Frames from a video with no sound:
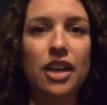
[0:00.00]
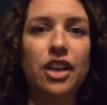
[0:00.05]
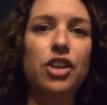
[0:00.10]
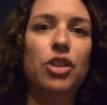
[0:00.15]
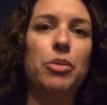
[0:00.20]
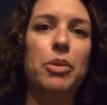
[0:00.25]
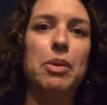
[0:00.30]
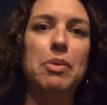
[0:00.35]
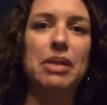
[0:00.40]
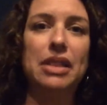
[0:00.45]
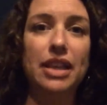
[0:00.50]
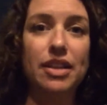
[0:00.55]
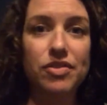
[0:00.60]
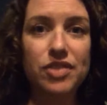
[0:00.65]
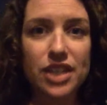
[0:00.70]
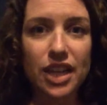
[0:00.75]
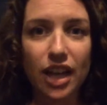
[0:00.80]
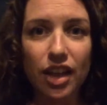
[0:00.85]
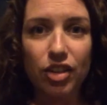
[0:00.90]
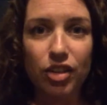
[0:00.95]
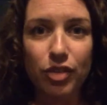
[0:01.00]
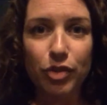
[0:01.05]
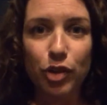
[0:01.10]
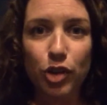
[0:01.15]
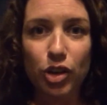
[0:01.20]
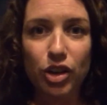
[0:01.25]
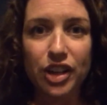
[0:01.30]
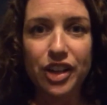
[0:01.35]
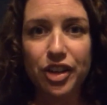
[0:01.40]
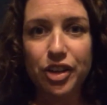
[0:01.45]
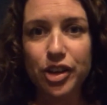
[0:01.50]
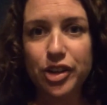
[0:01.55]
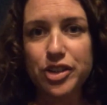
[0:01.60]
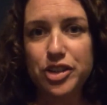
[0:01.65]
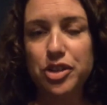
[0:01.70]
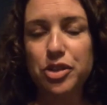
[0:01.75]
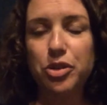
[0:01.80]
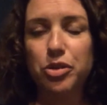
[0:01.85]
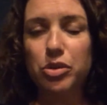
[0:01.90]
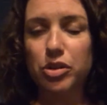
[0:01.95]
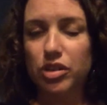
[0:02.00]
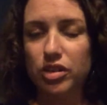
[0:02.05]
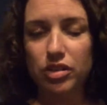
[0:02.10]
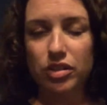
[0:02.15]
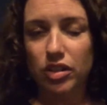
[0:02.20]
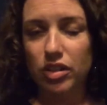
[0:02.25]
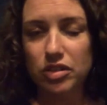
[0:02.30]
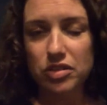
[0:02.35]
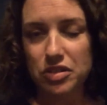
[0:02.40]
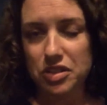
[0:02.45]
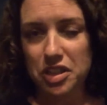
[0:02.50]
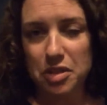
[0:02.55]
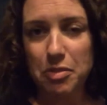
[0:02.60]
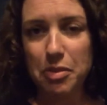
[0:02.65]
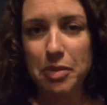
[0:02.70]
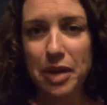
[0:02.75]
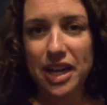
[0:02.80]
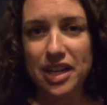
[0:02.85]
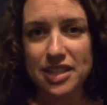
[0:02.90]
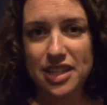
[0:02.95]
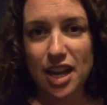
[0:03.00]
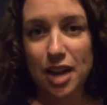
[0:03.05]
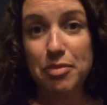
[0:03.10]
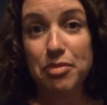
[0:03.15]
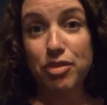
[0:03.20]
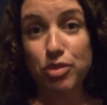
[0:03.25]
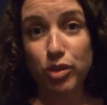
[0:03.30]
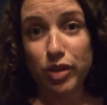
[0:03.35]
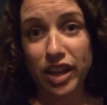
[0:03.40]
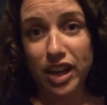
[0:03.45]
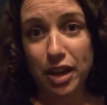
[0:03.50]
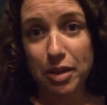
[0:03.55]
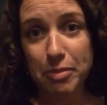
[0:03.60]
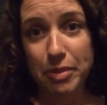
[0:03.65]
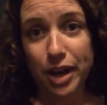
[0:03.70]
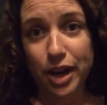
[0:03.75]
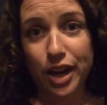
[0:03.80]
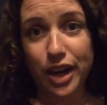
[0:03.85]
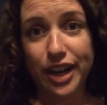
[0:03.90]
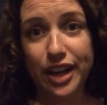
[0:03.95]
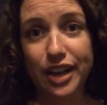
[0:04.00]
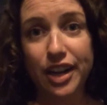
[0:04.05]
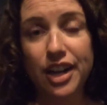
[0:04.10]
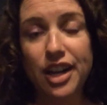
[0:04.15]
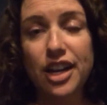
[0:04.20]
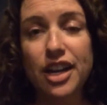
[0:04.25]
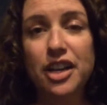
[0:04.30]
maybe live together for a year or two or some amount of time before they get married.